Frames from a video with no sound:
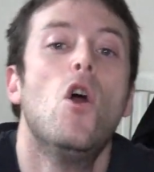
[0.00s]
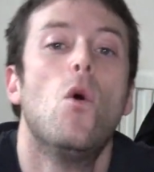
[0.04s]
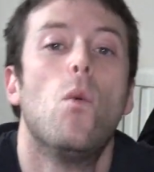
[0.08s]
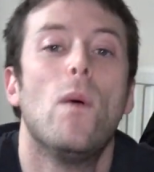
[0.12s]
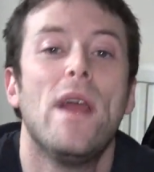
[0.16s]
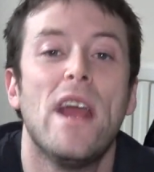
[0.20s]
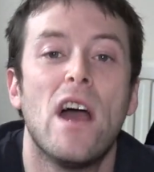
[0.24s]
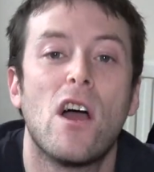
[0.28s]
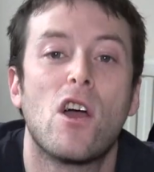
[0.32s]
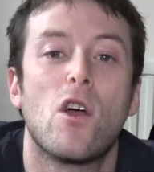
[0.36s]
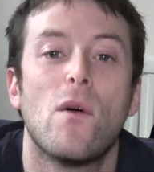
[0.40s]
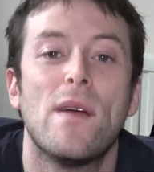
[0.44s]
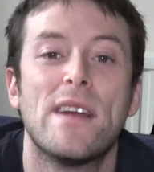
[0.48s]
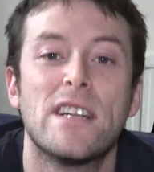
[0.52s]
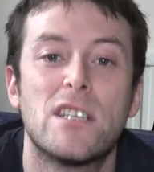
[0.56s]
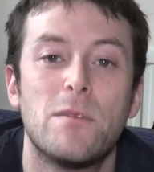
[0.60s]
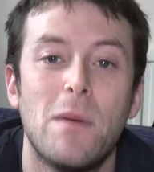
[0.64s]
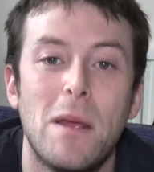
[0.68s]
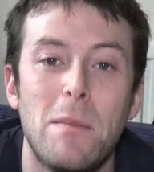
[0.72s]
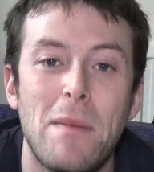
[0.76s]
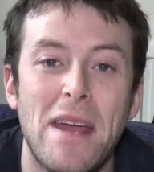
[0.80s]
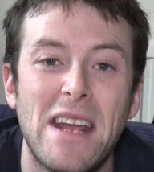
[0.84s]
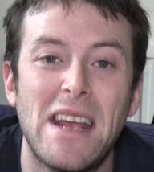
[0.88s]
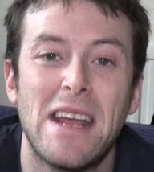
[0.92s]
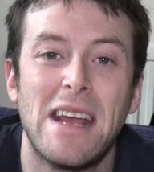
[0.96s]
we are going to
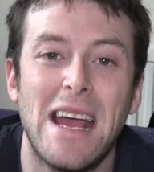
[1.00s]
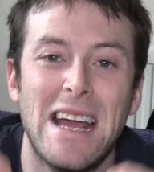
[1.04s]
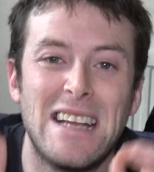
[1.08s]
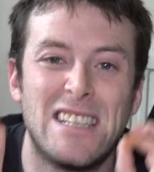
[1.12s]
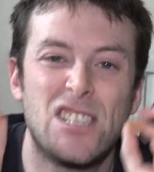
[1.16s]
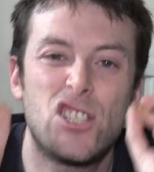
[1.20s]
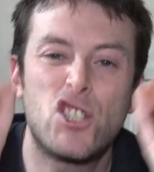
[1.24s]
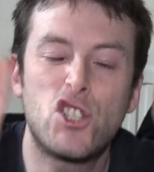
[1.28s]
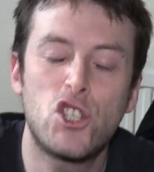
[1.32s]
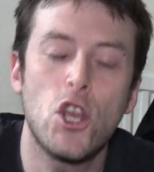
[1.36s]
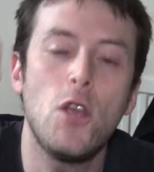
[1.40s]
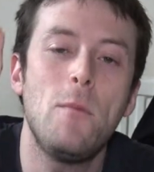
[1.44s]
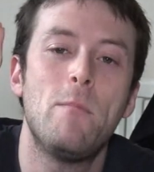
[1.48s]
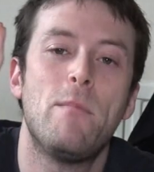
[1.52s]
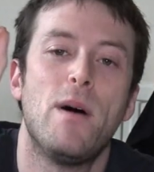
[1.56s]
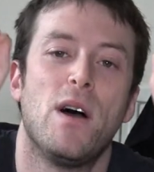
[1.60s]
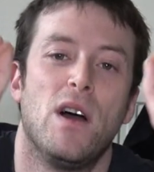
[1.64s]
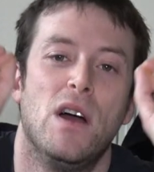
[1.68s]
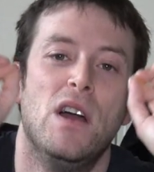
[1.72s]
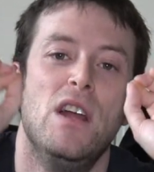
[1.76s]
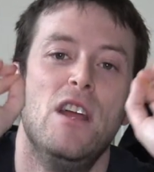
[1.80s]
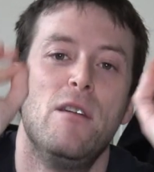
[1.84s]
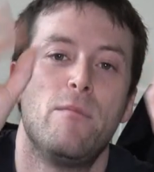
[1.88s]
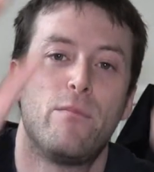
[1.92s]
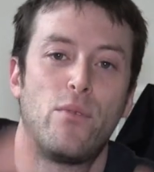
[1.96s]
be making a
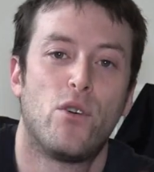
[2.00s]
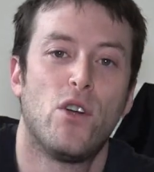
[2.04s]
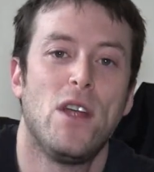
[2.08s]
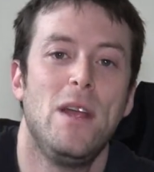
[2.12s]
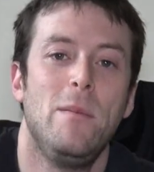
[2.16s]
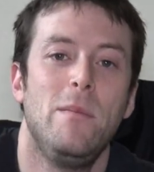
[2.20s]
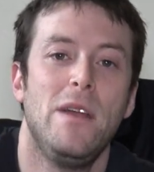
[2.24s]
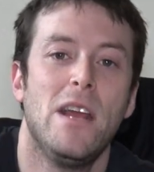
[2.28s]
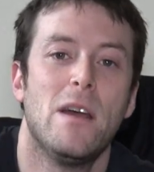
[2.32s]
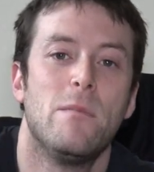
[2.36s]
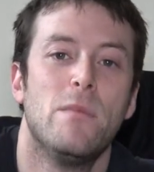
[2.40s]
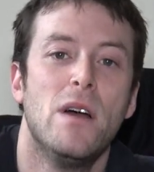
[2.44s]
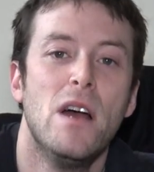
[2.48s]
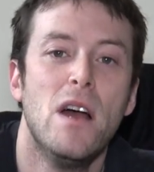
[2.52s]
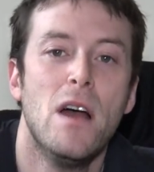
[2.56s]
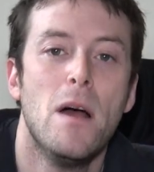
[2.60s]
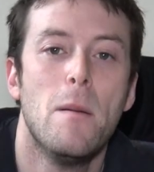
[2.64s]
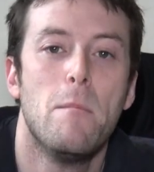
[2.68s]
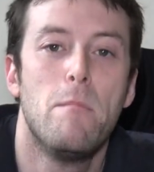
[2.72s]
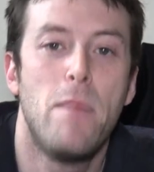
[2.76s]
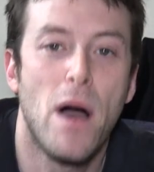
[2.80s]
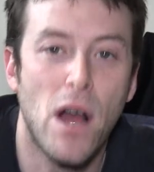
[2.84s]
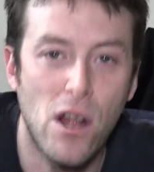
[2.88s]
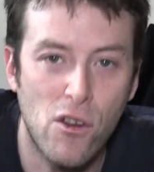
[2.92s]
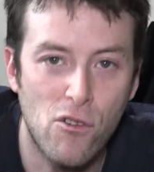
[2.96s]
super premium
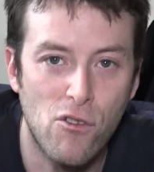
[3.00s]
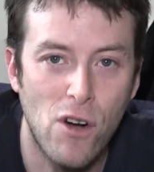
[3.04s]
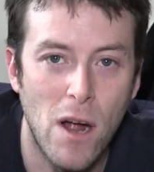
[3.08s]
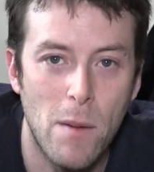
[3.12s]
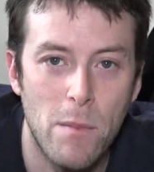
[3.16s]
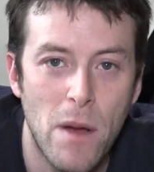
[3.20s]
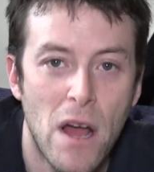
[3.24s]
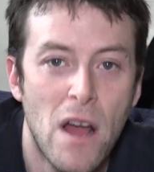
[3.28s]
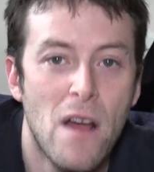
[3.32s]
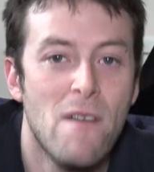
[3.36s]
bug grub,